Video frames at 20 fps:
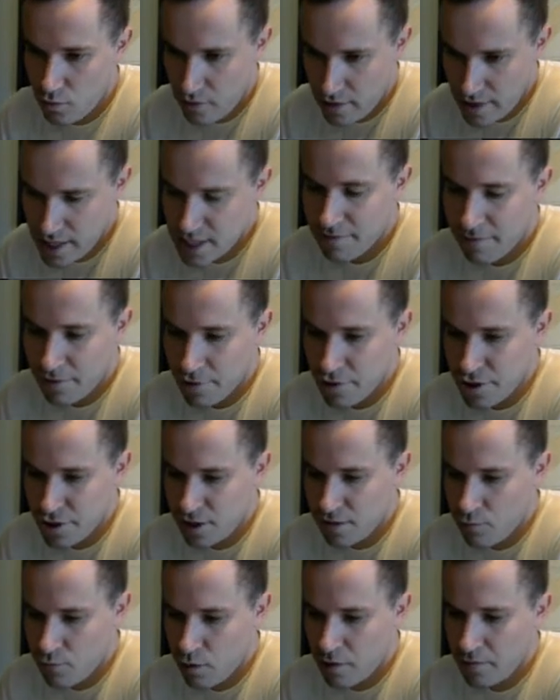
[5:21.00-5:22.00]
this version
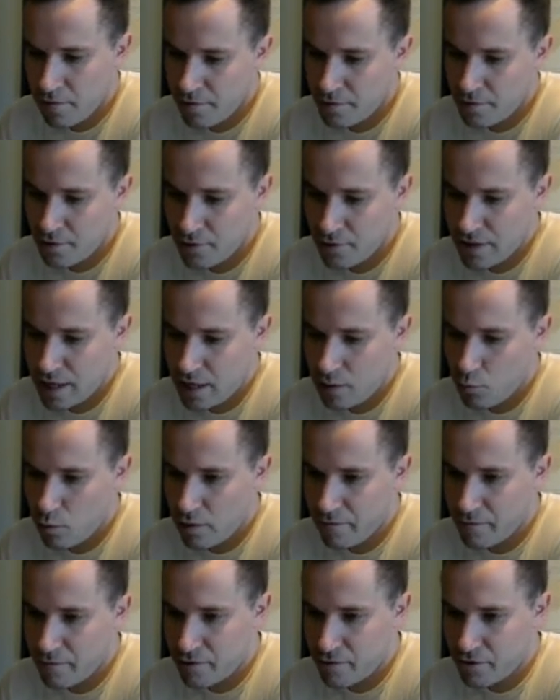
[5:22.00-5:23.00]
of War for Throne than on War
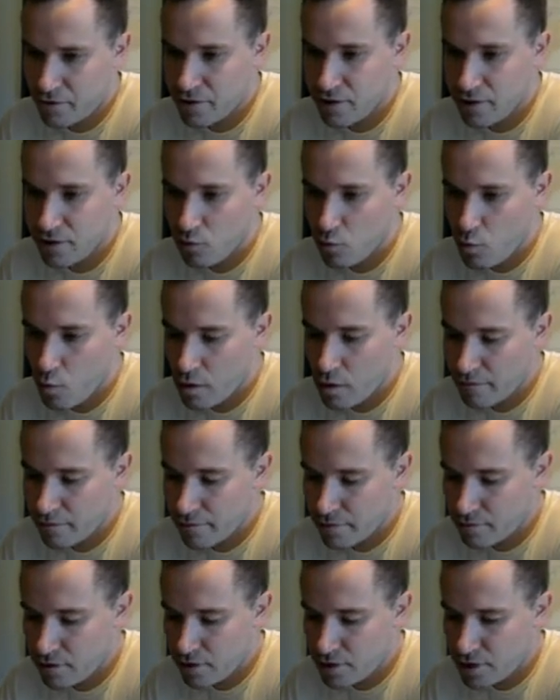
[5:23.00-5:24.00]
for Throne 2. War for
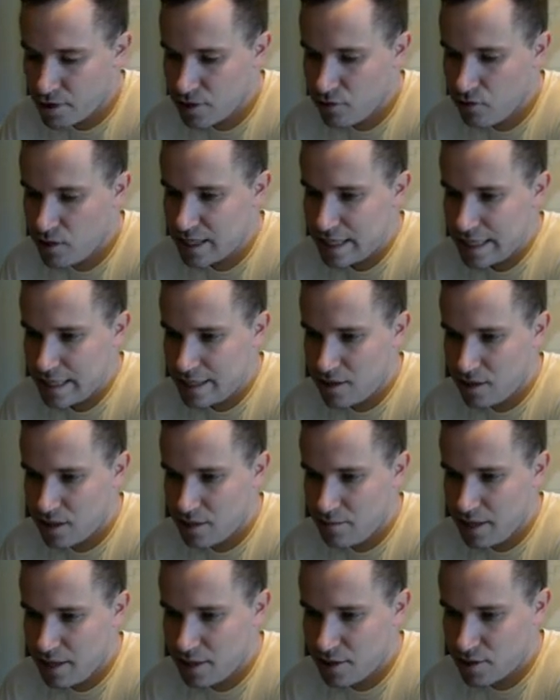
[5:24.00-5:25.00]
Throne 2, it's easier to
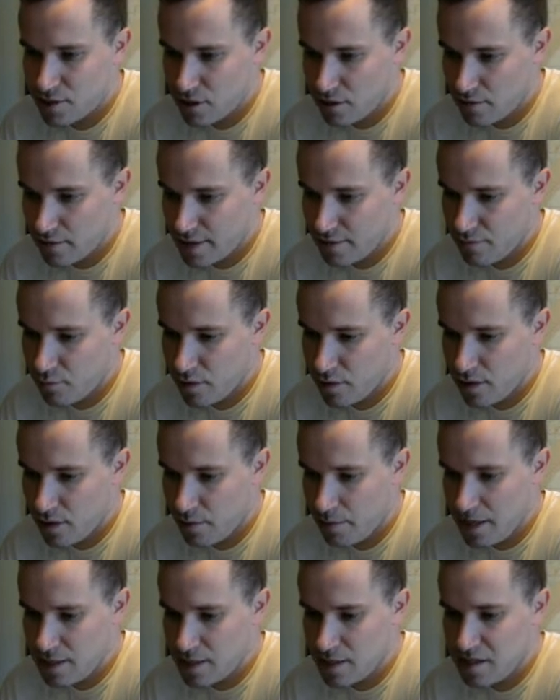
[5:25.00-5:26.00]
be conservative with your
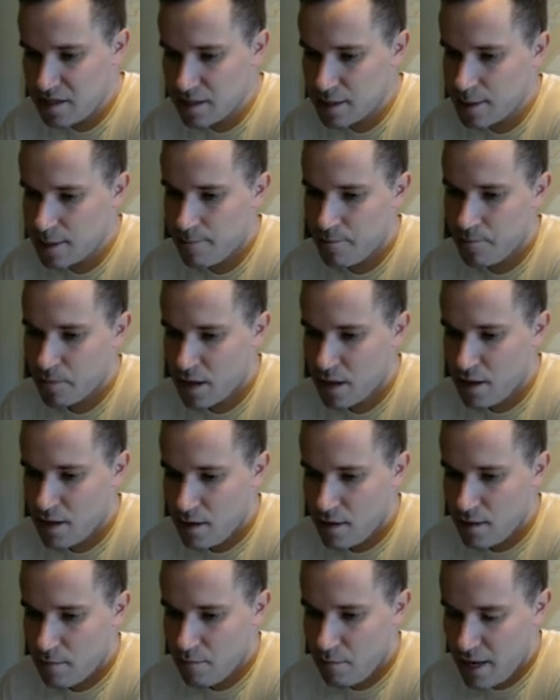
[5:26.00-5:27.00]
pieces,
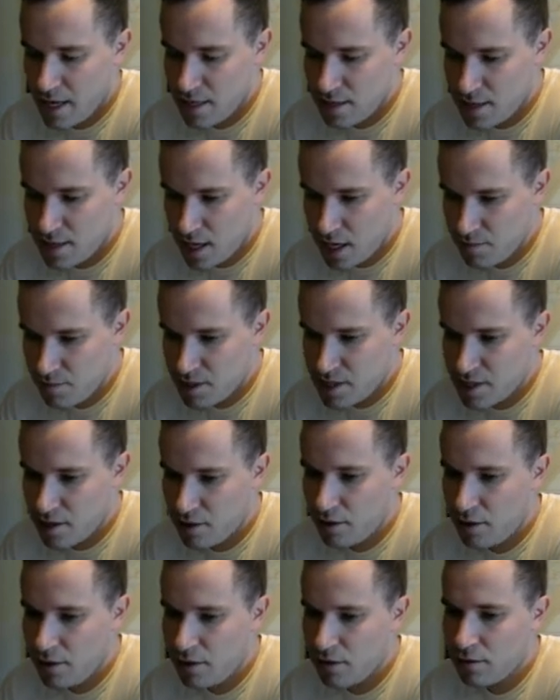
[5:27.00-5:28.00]
maintain
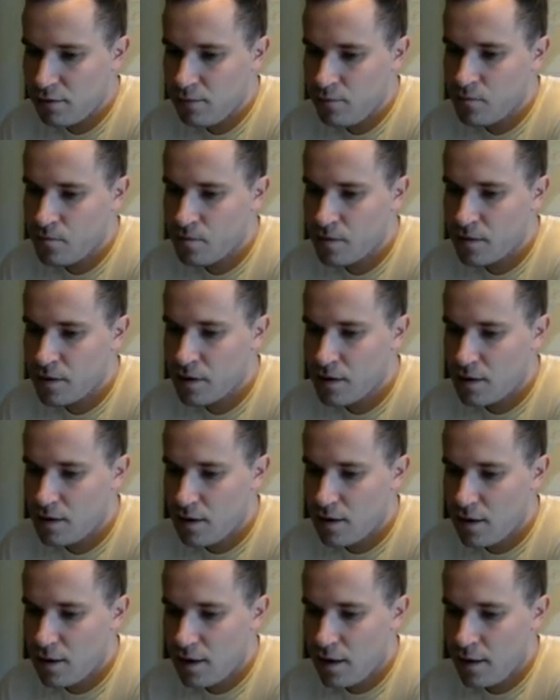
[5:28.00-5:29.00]
material,
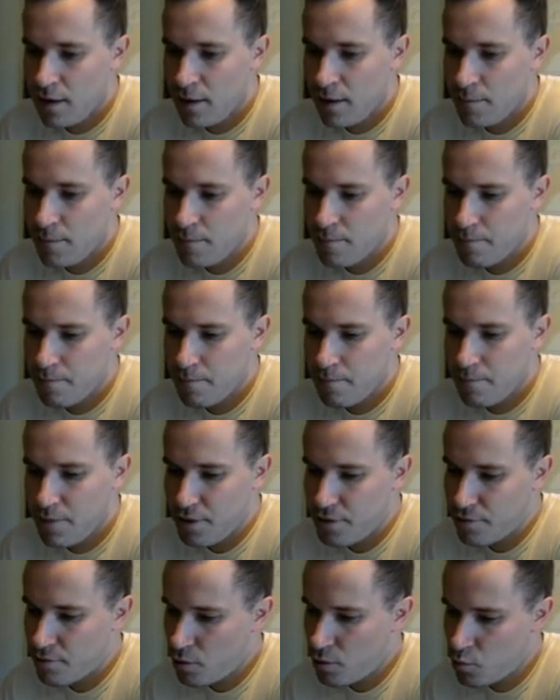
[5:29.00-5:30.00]
um,
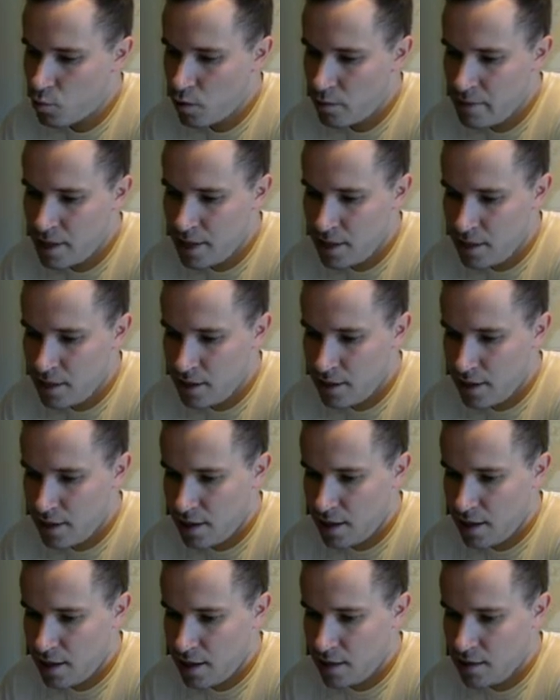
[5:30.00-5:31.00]
but Throne War Mini
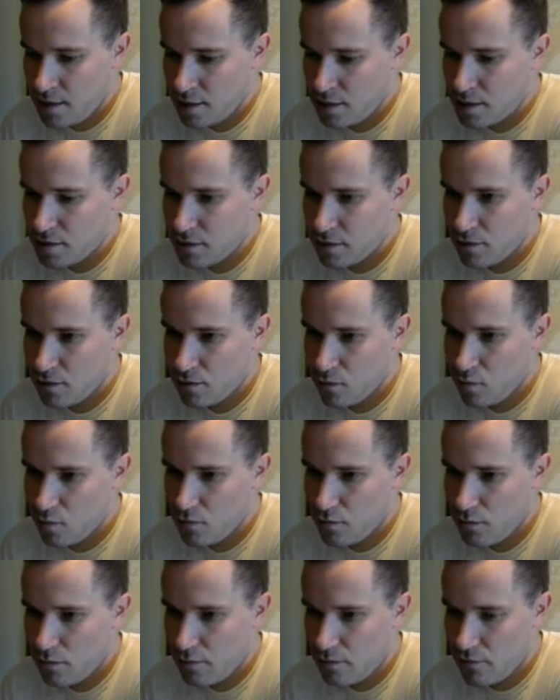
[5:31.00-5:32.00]
and
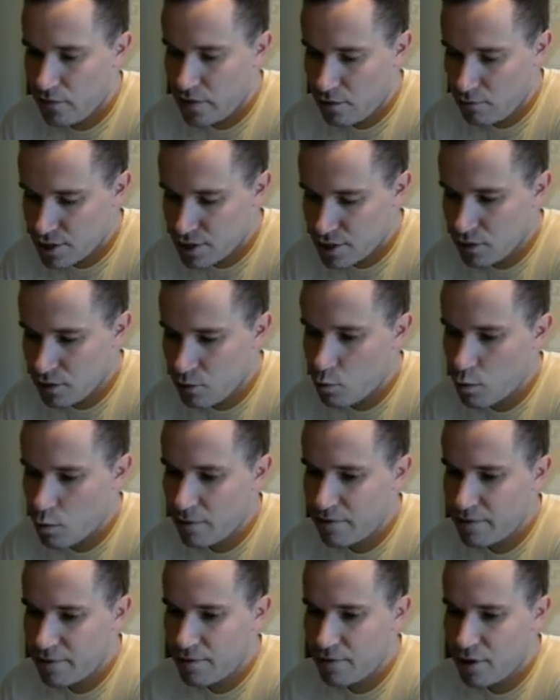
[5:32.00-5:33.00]
the original War
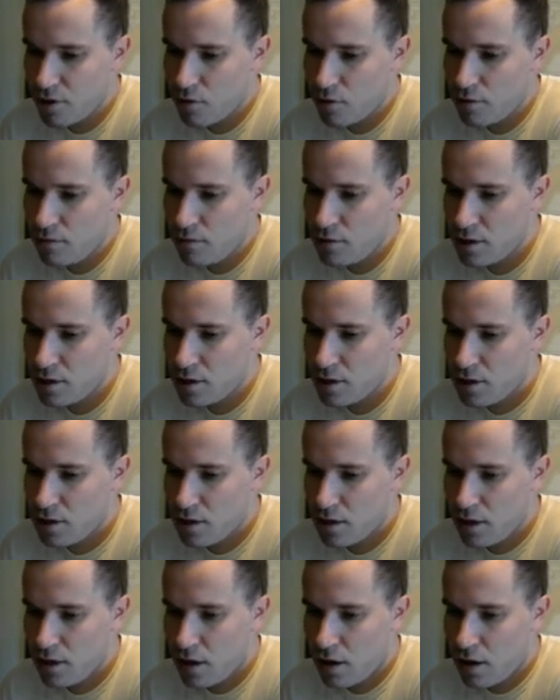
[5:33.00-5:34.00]
for Throne
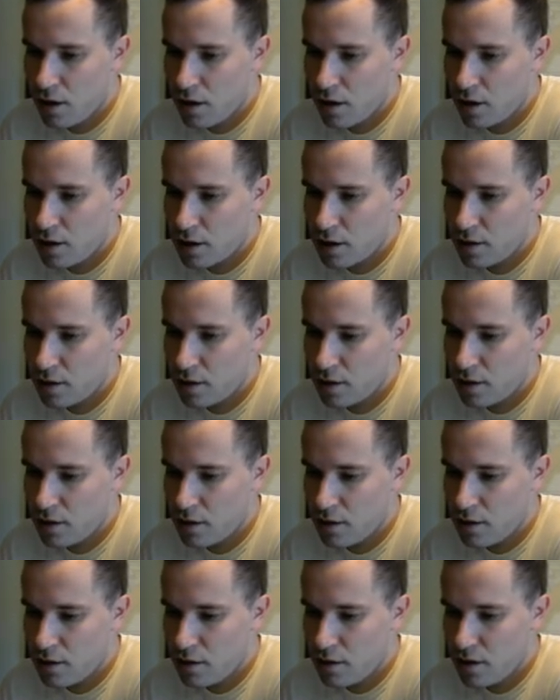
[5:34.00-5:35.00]
are
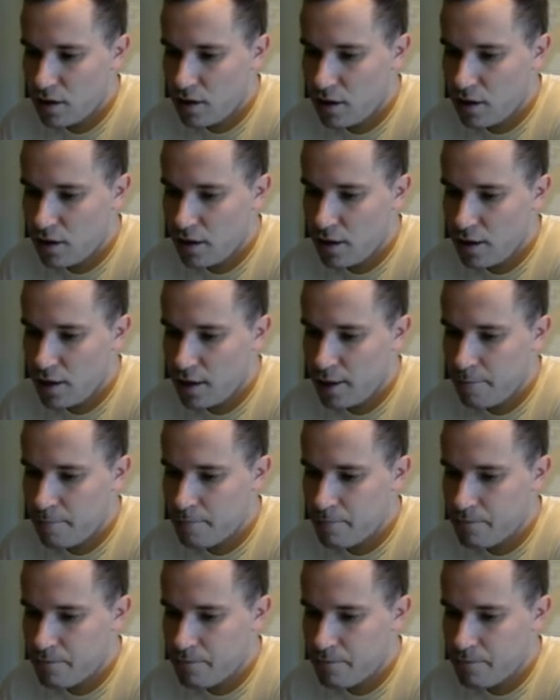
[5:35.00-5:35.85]
uh,